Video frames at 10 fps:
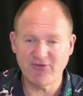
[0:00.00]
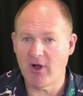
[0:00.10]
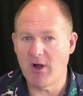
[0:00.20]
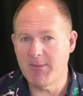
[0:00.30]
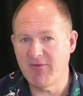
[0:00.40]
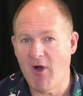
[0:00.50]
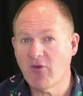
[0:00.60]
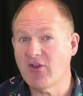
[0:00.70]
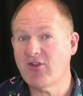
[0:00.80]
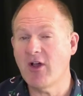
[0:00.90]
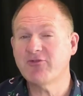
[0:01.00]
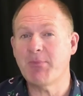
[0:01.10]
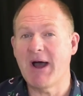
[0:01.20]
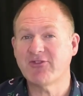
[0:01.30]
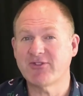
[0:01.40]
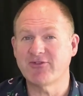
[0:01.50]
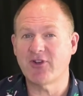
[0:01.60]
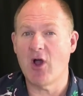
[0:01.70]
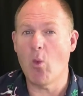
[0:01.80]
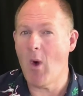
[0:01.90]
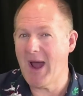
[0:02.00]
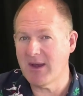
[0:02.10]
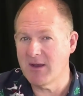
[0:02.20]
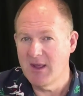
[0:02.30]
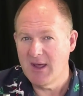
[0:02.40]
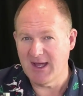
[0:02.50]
I'm involved in Toastmasters and I won